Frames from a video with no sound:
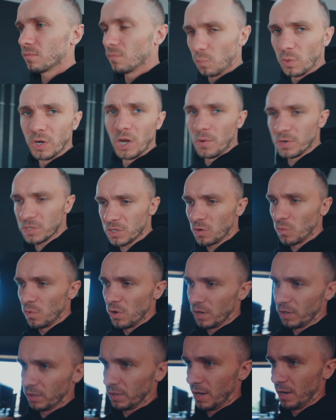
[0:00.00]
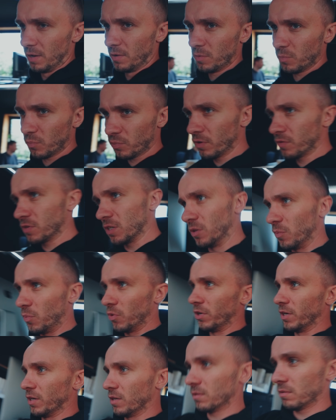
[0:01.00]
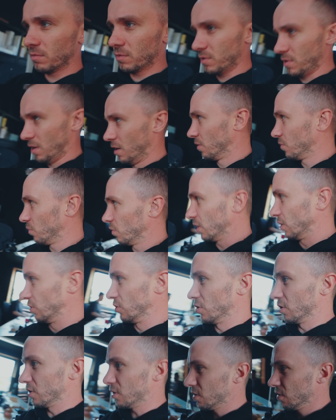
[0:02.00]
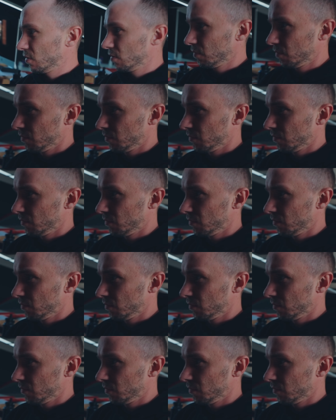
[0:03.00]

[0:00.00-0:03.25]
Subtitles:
We know it's going to work now. Proof's in the pudding, so we can just